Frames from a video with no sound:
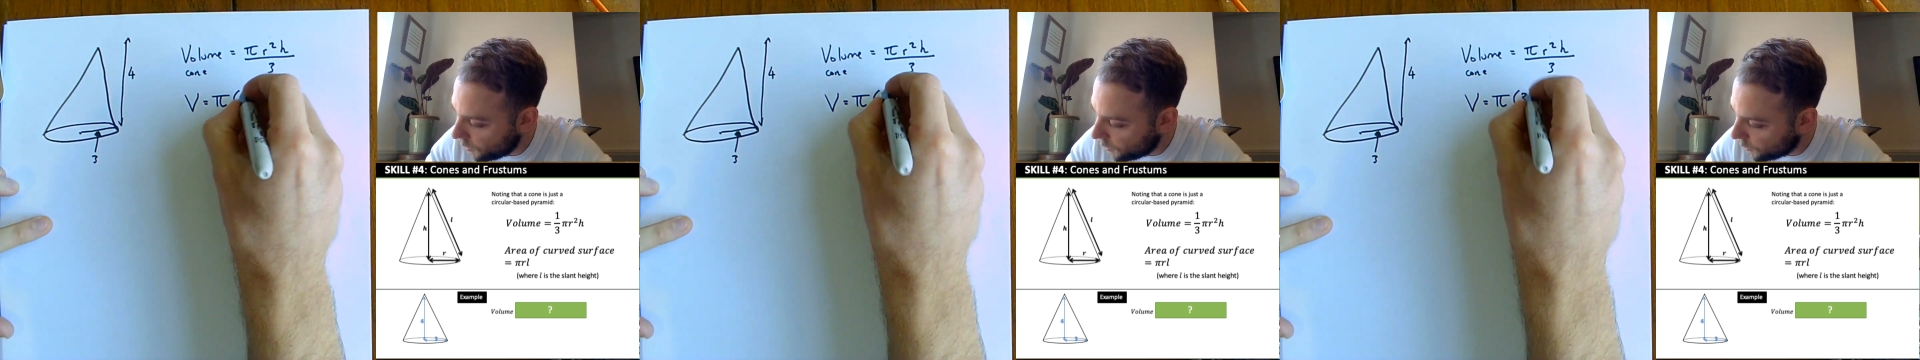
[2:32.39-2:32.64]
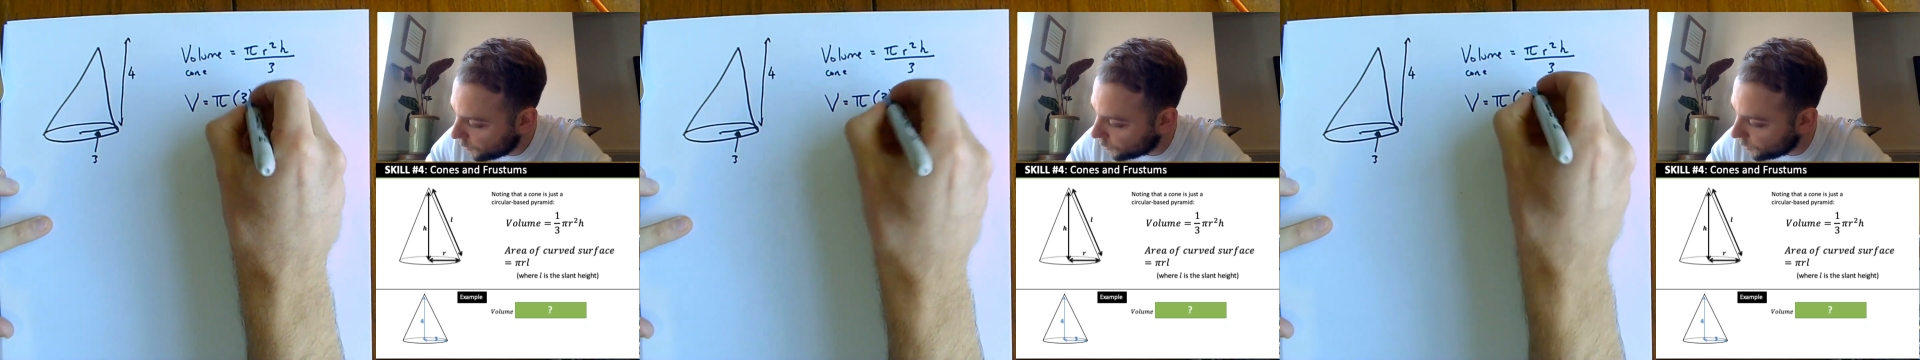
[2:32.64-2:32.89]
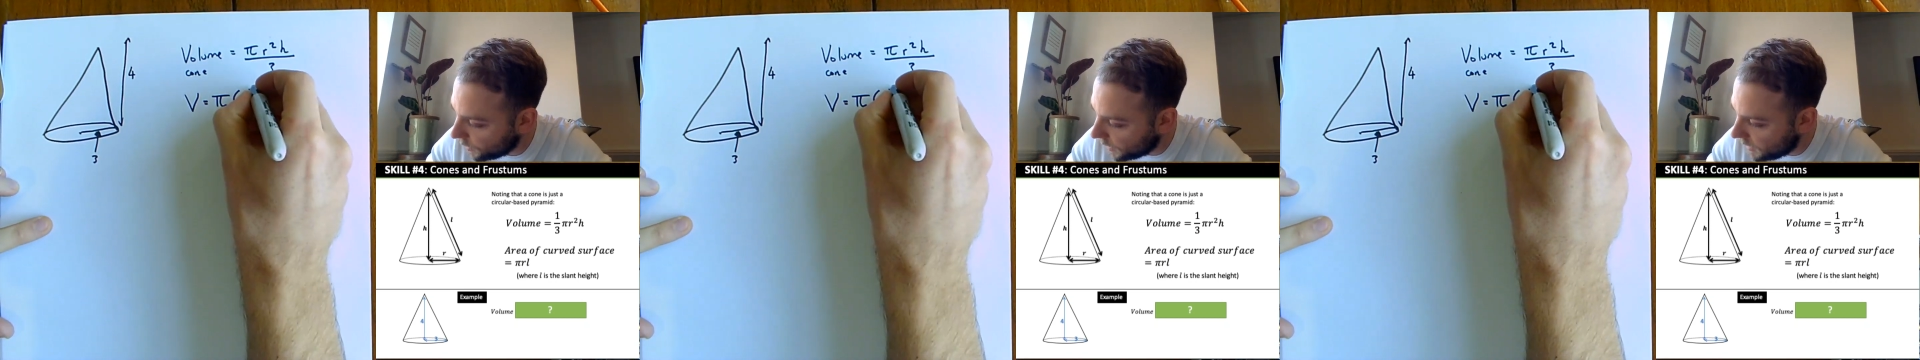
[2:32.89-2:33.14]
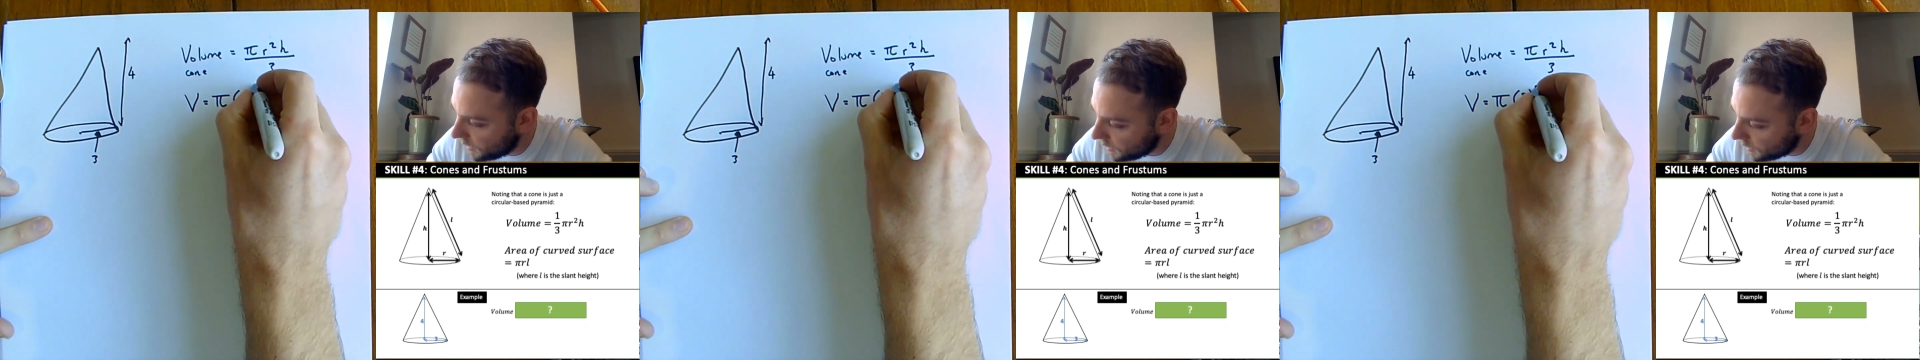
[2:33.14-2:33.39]

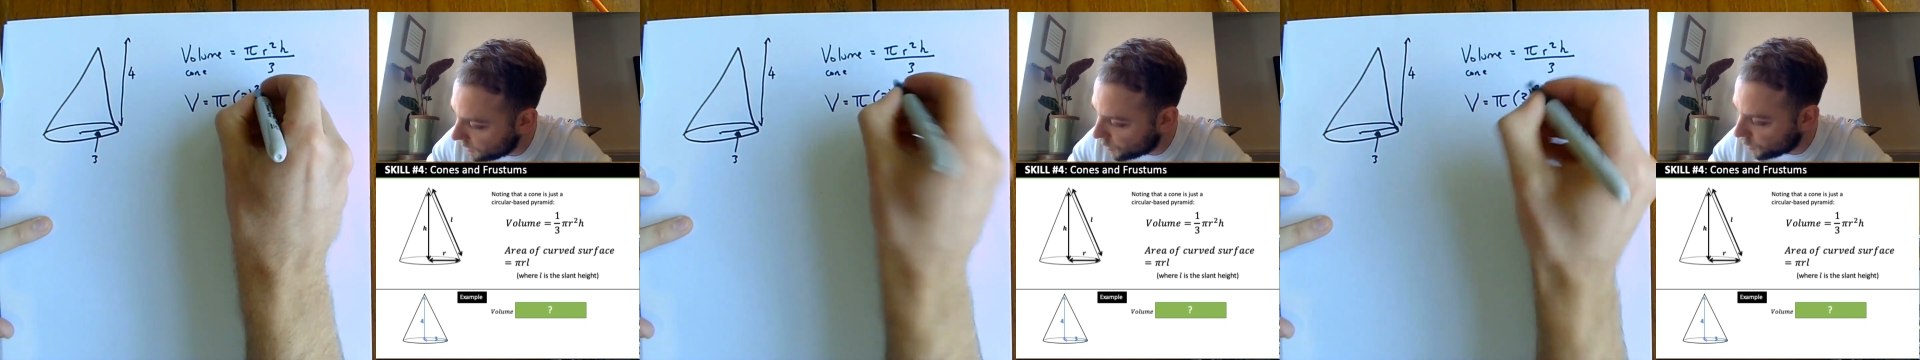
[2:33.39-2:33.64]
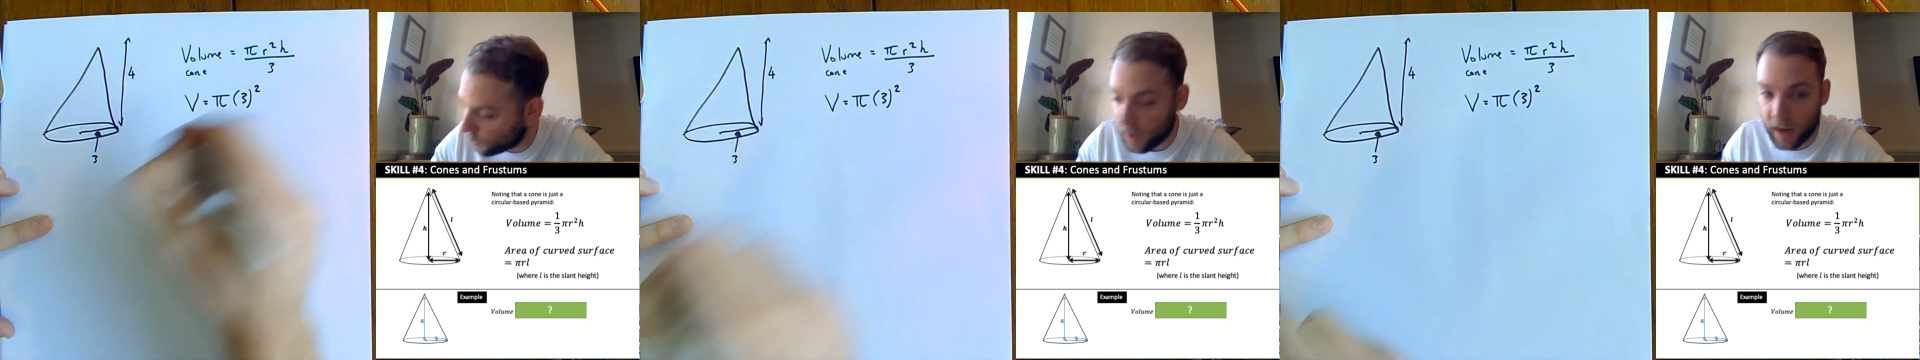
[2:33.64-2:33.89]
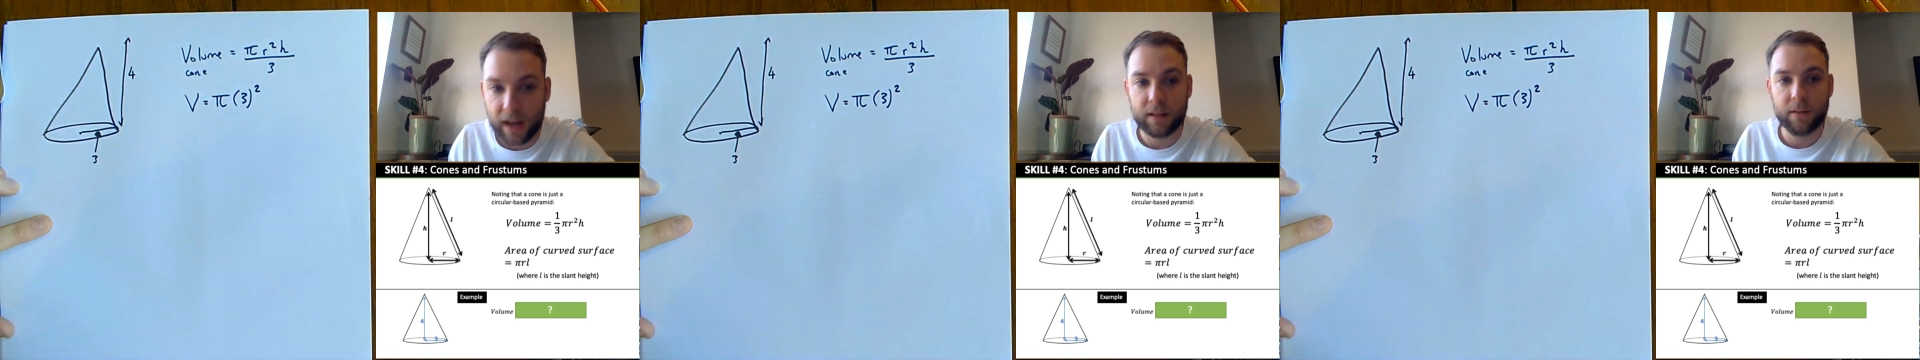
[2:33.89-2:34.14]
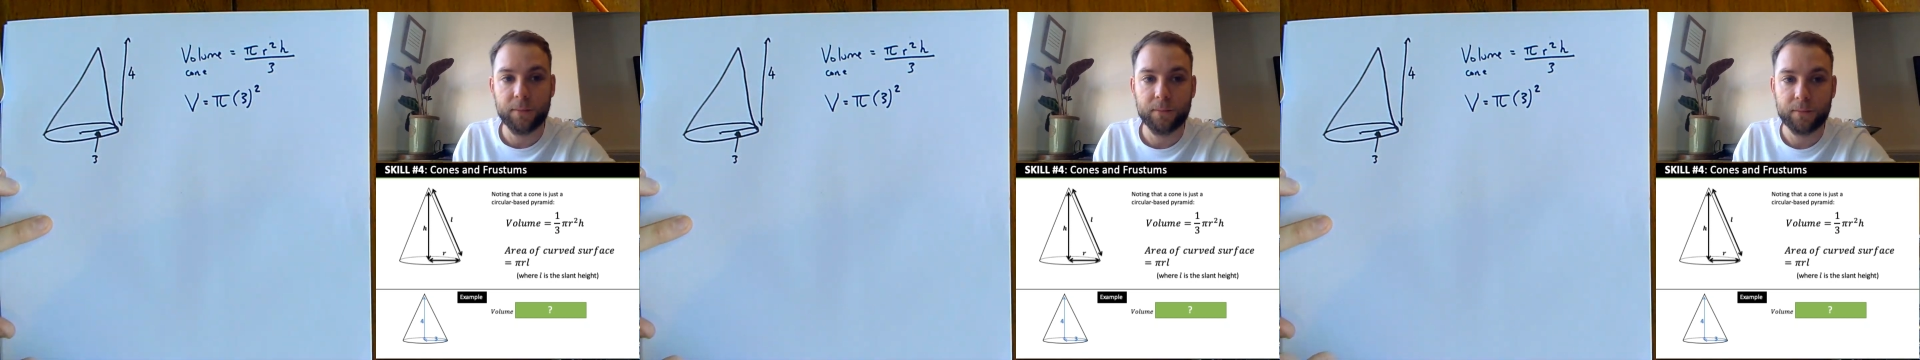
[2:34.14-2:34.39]
3 squared
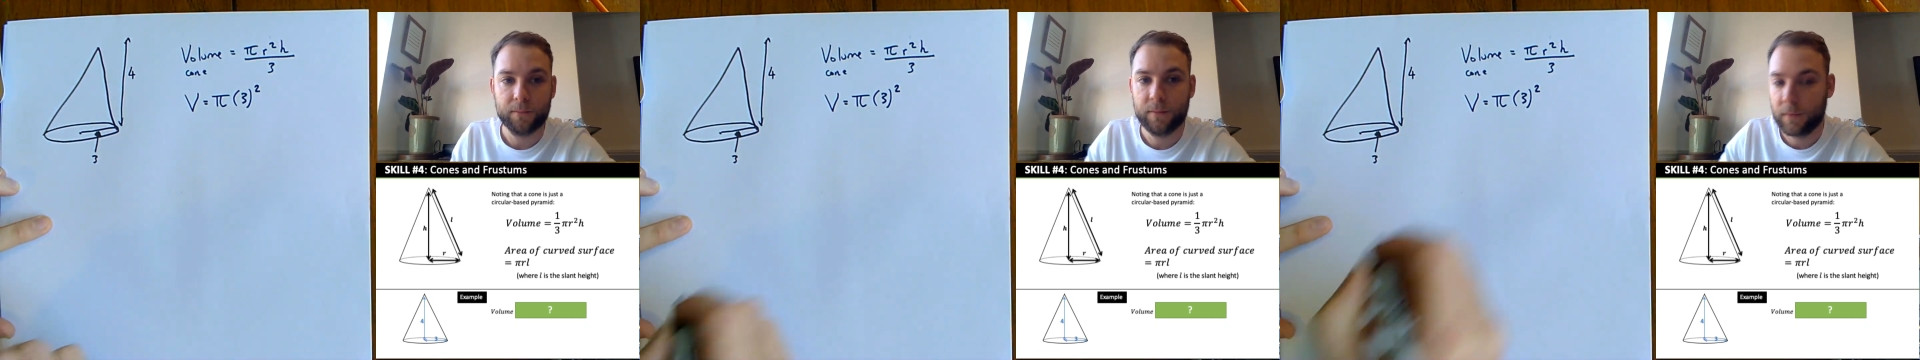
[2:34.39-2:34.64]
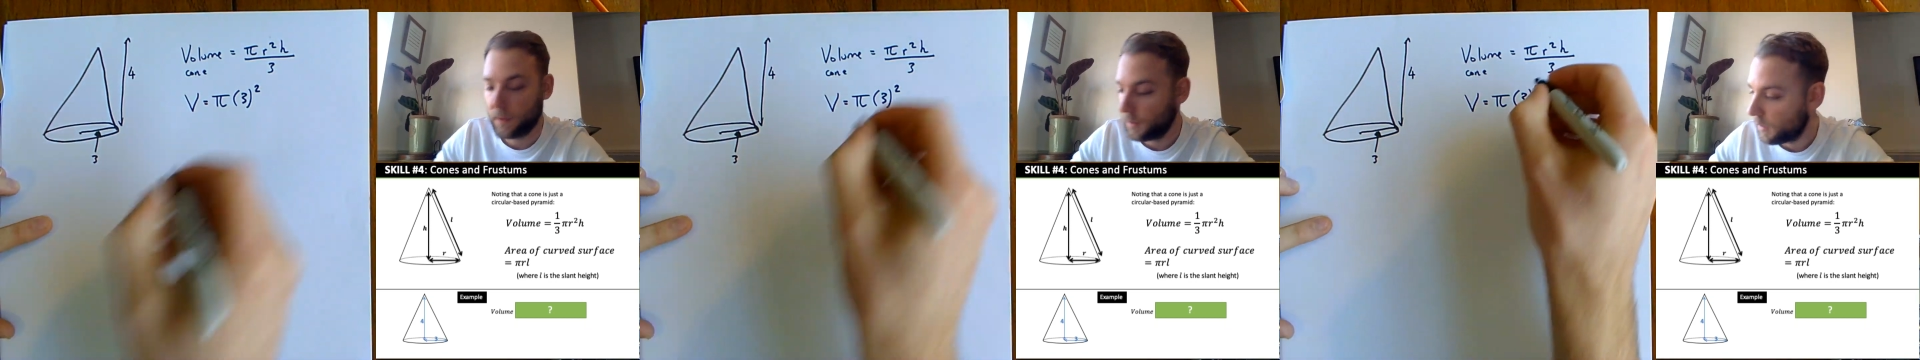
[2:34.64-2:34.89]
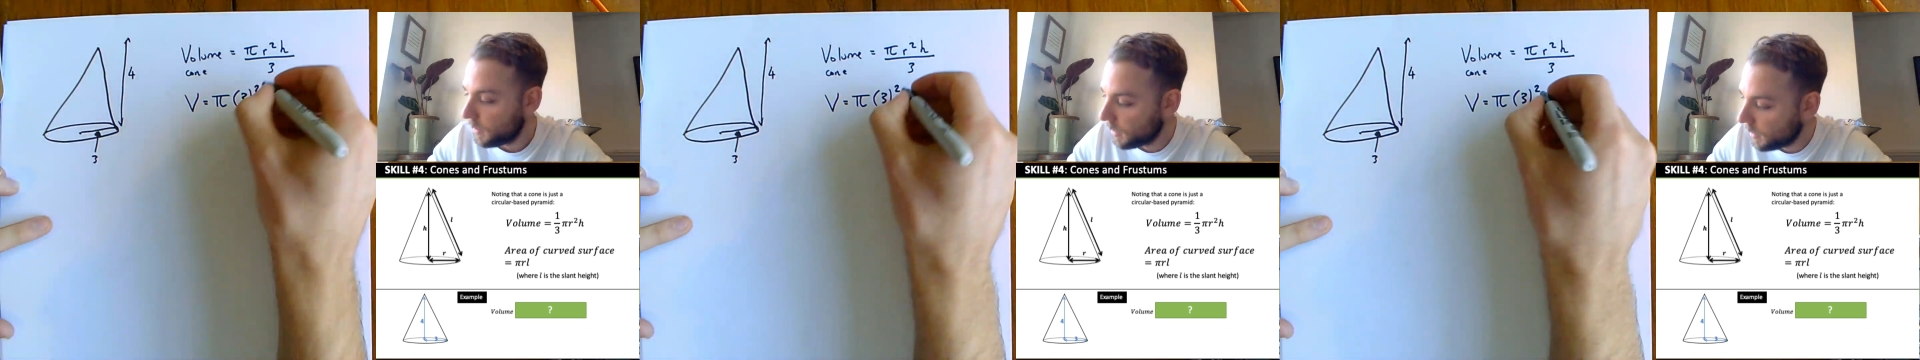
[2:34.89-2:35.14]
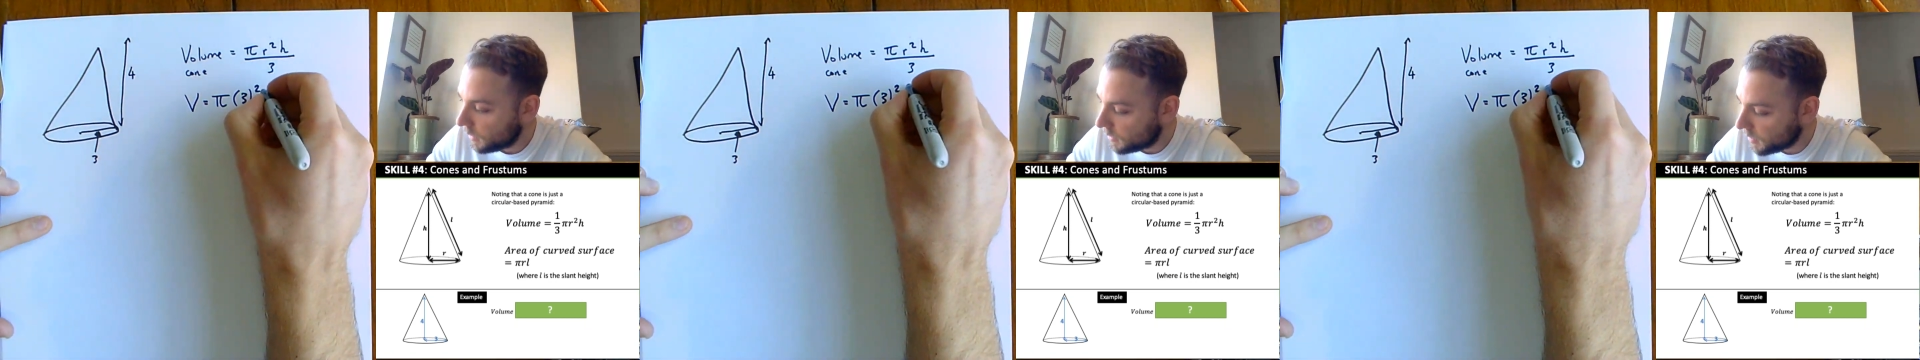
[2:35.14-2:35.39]

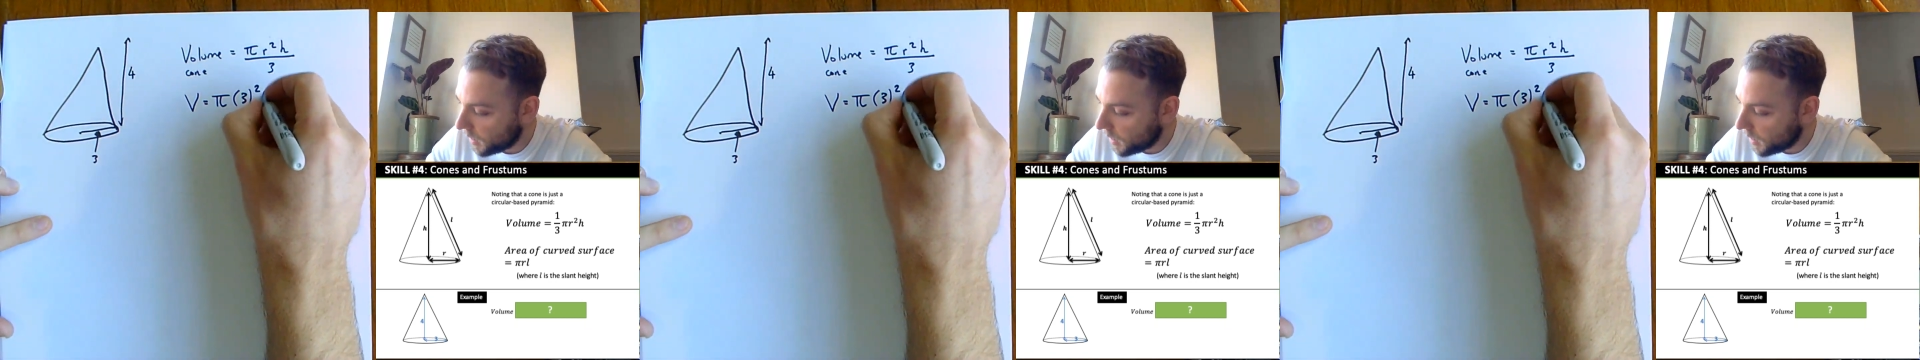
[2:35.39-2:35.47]
times